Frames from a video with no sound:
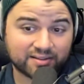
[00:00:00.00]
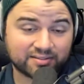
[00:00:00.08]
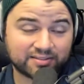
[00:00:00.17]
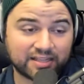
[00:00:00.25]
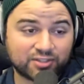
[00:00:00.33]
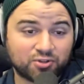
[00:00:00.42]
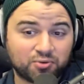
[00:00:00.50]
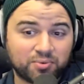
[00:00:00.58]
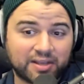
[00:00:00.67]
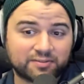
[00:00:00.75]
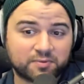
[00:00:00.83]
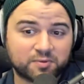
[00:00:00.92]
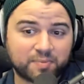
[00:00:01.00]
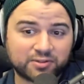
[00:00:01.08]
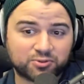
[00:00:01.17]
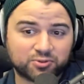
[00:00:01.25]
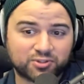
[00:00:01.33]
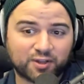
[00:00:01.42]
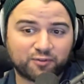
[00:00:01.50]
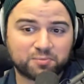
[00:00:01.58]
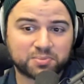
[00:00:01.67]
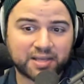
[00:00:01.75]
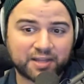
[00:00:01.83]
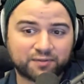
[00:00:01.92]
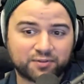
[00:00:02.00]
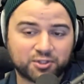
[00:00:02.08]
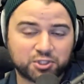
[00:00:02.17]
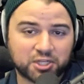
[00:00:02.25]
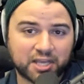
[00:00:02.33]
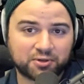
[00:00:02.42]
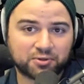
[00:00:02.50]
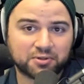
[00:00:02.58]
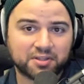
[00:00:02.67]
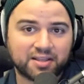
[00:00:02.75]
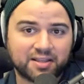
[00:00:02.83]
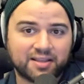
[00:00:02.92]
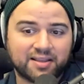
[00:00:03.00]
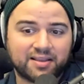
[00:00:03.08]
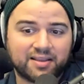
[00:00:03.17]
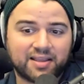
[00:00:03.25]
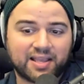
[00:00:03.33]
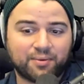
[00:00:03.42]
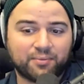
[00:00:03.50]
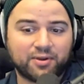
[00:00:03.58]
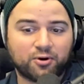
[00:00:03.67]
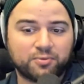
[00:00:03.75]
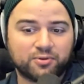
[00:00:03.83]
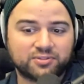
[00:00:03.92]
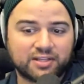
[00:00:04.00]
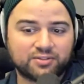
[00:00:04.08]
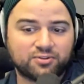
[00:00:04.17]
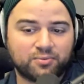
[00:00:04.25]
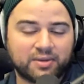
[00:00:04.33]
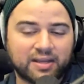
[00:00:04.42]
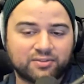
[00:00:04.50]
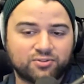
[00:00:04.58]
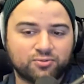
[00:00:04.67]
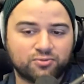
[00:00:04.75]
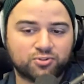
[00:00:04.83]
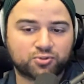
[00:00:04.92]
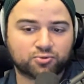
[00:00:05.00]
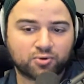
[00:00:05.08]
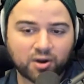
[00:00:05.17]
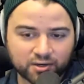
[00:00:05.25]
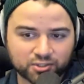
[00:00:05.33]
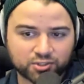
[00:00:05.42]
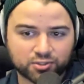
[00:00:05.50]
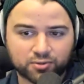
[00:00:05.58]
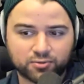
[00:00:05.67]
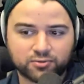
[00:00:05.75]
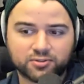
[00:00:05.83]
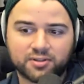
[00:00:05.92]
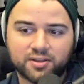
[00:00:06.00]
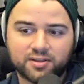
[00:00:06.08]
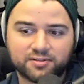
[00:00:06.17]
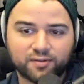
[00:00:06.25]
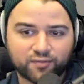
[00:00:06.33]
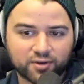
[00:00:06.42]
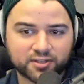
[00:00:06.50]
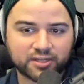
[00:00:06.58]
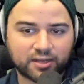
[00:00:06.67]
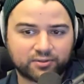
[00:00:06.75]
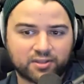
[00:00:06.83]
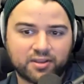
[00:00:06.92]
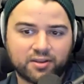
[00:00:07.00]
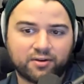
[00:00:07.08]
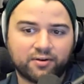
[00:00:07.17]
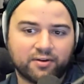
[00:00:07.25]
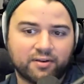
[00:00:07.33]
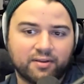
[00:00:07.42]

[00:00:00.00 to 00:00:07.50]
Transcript: Stay tuned. We got some special stuff planned for the channel, and we hope you'll stay tuned. We got 2 strong shows to finish out the year.